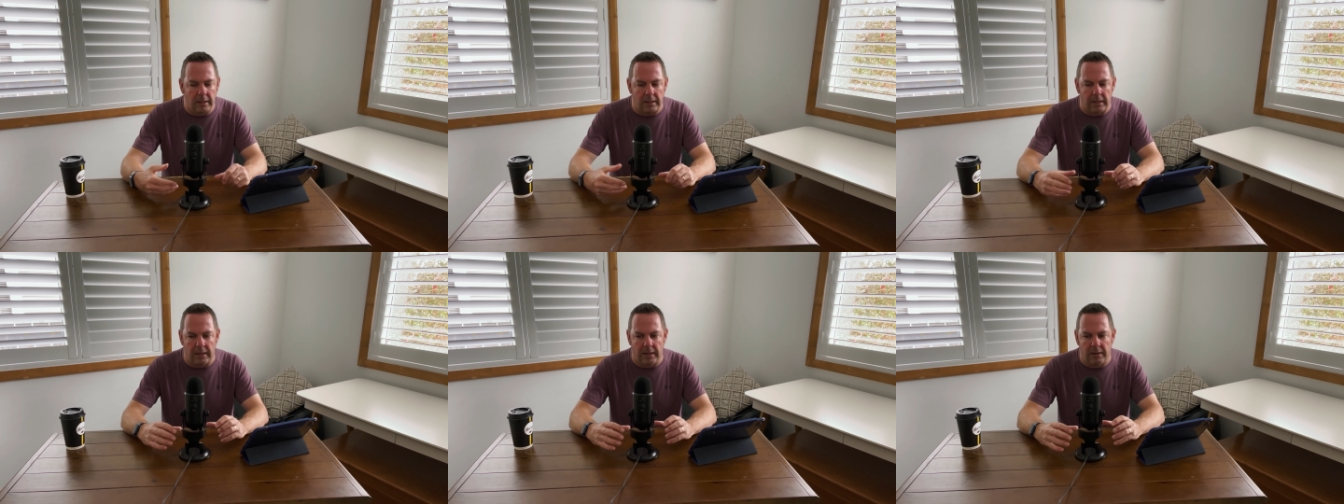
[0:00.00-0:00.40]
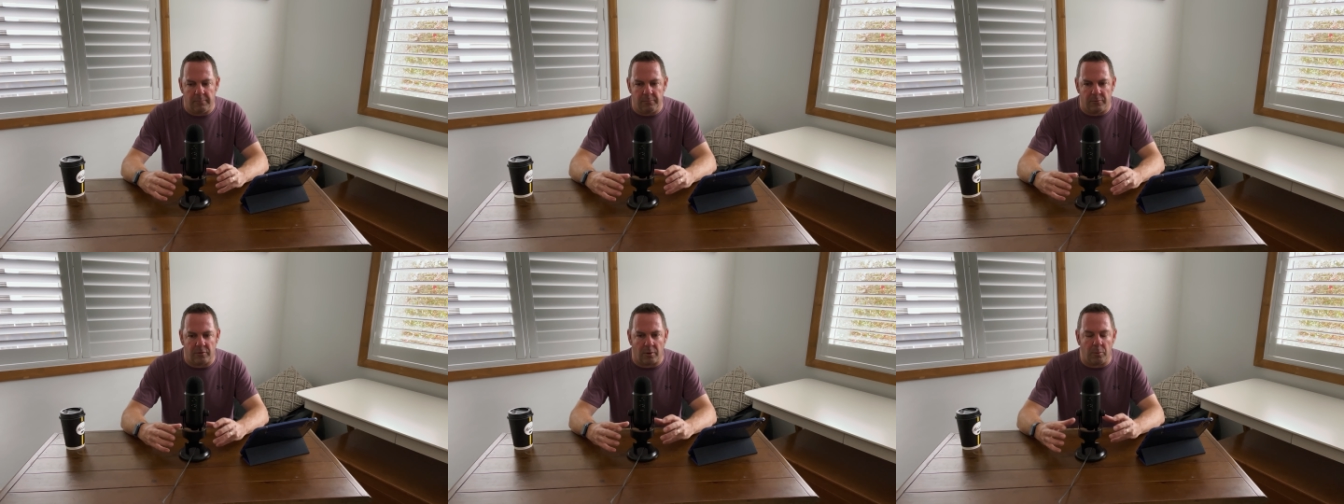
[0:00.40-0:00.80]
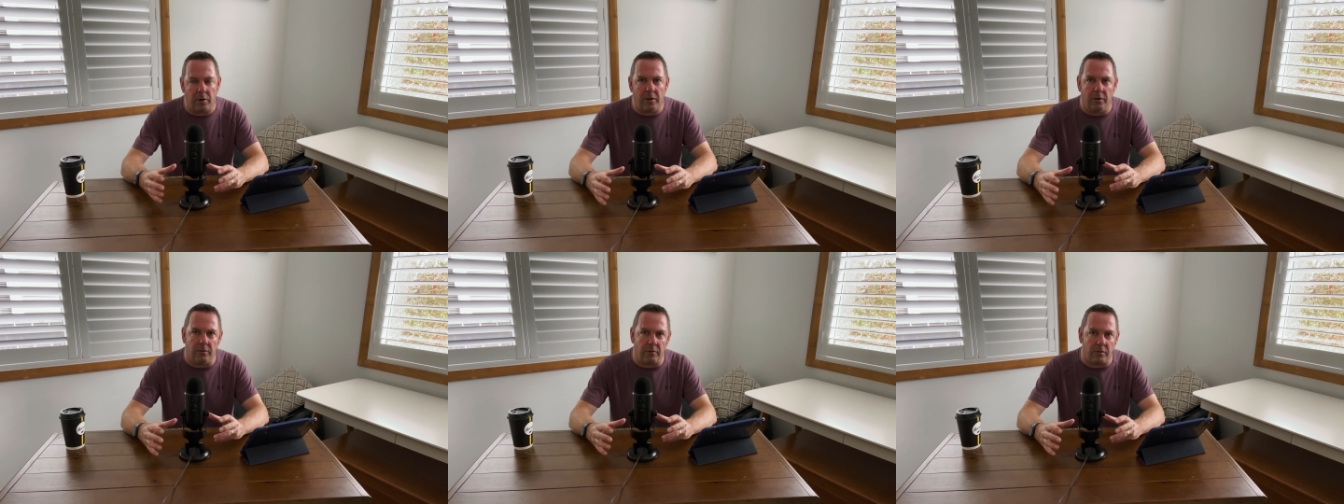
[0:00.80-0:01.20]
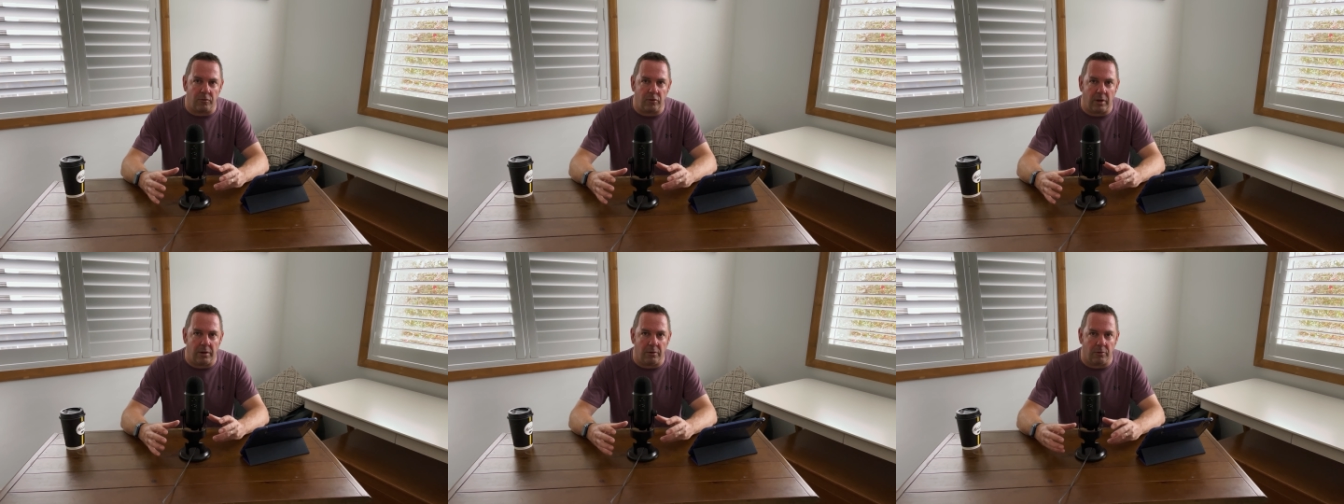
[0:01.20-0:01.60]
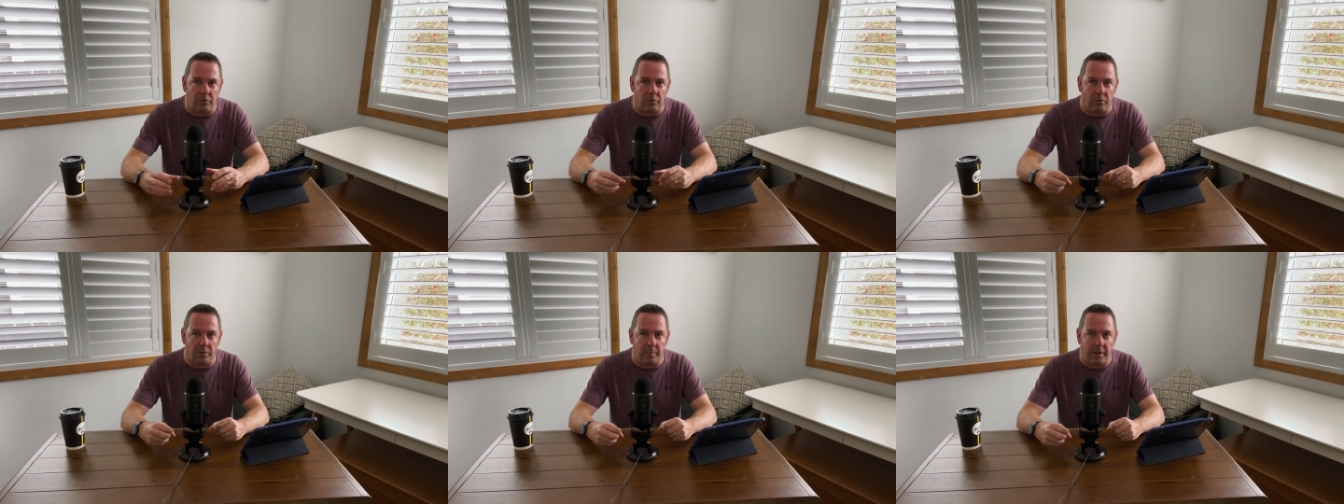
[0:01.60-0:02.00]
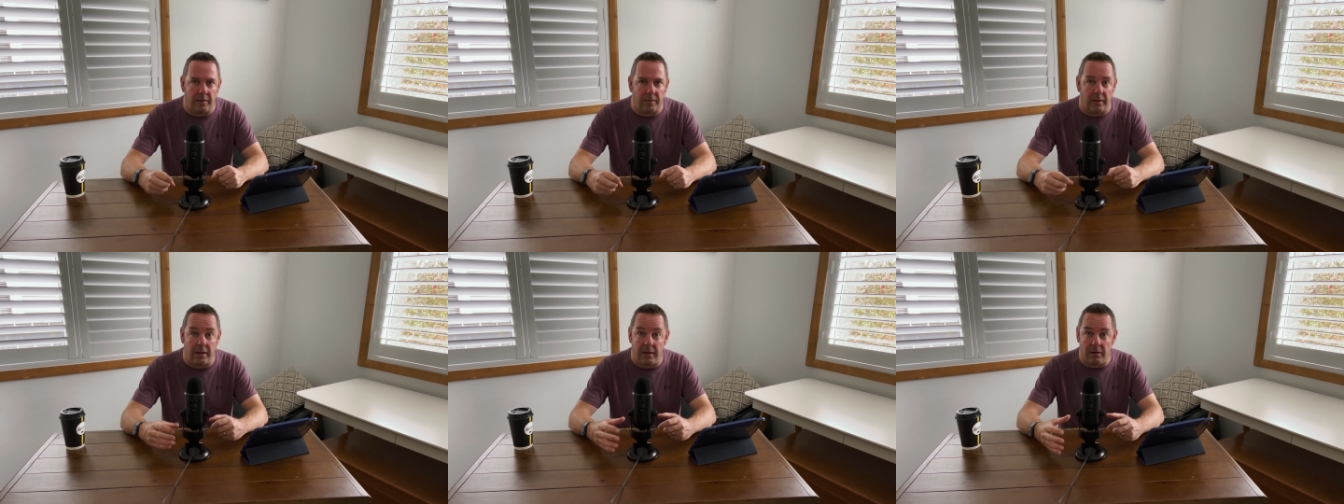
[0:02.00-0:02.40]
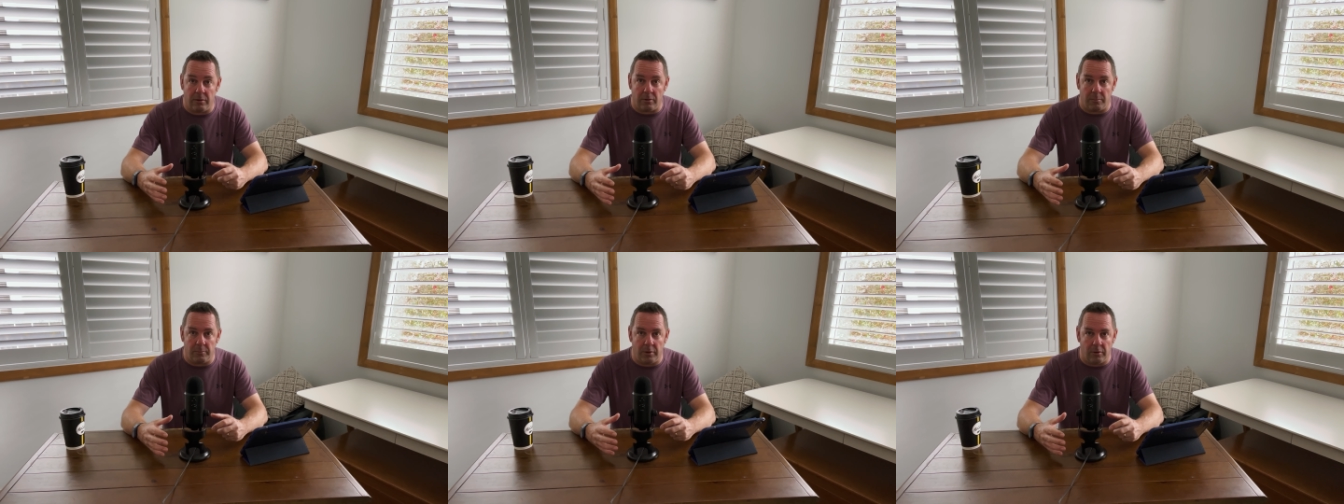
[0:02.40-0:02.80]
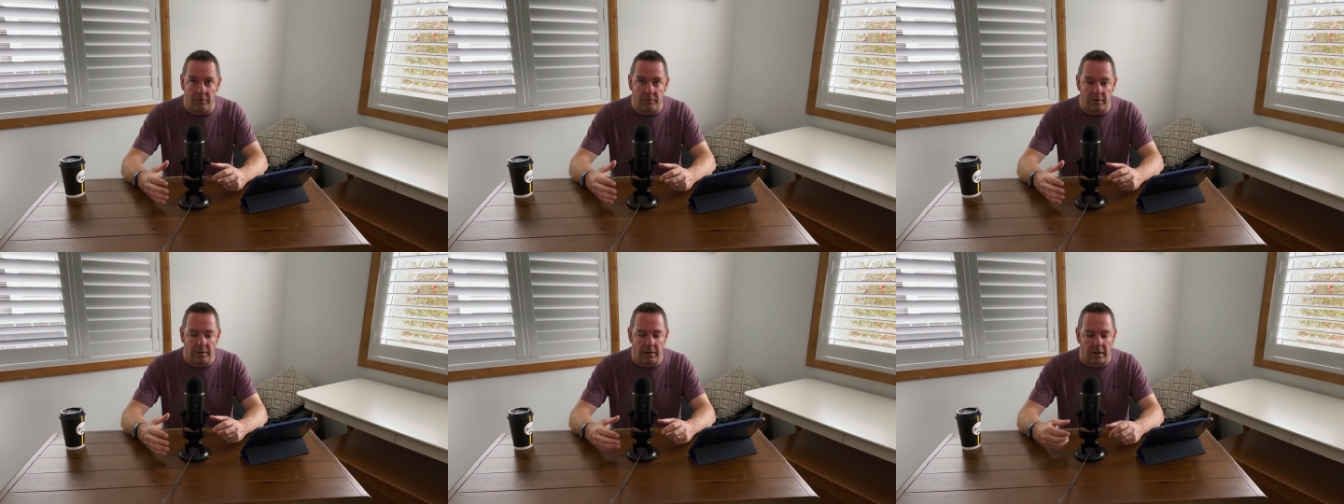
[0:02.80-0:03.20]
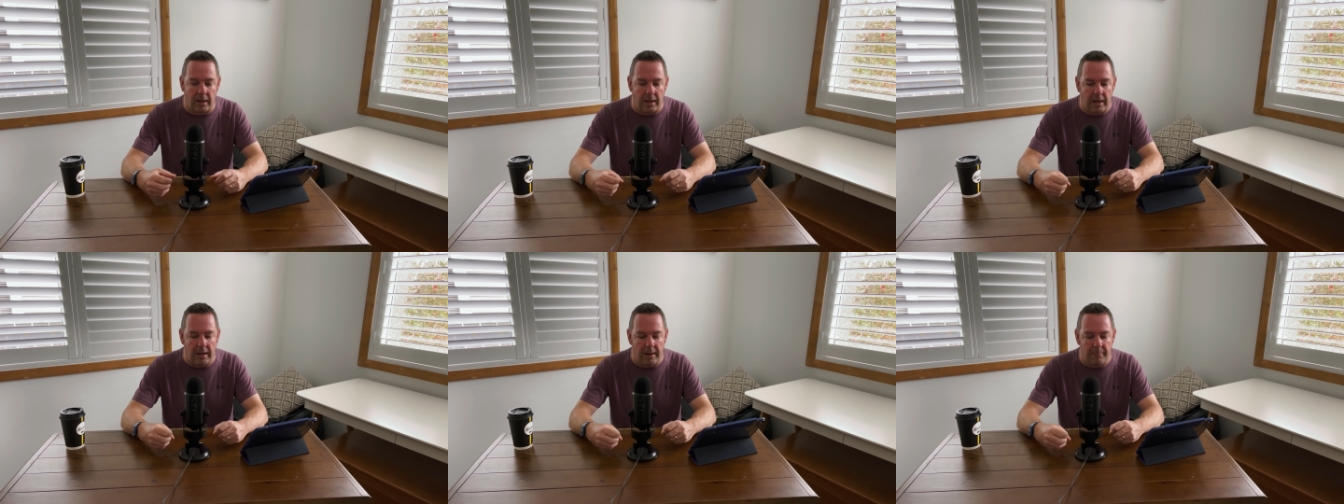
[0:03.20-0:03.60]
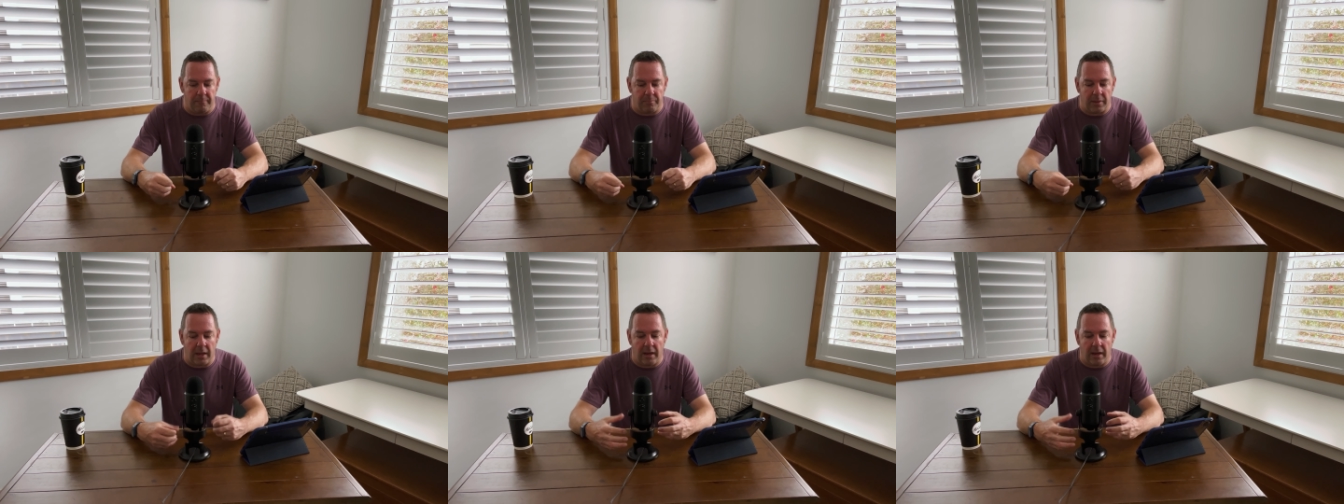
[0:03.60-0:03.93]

Um, so I want to use this channel to talk about the gear I'm using, um,